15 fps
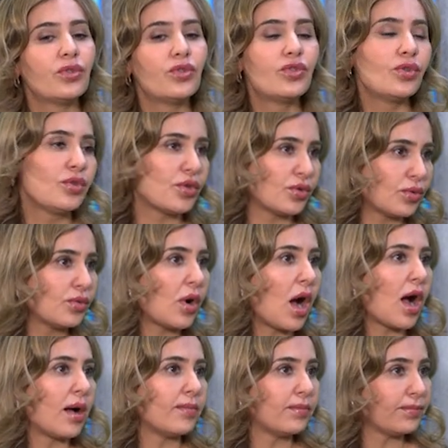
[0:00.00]
Due to
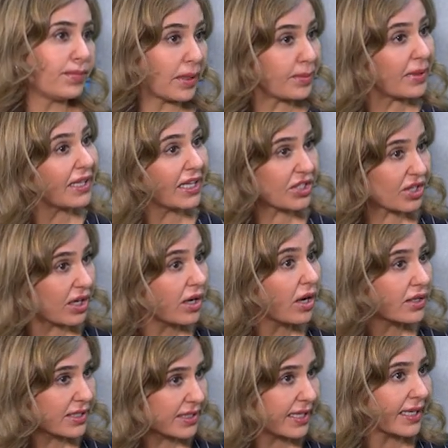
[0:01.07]
pigmentation in our
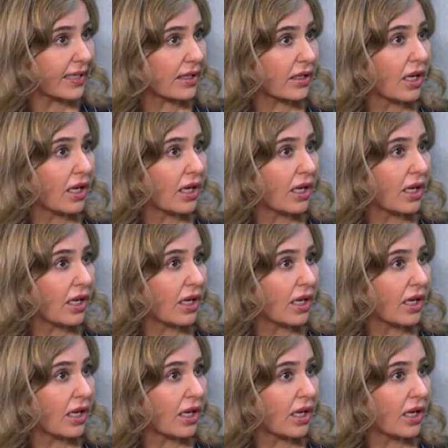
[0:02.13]
skin.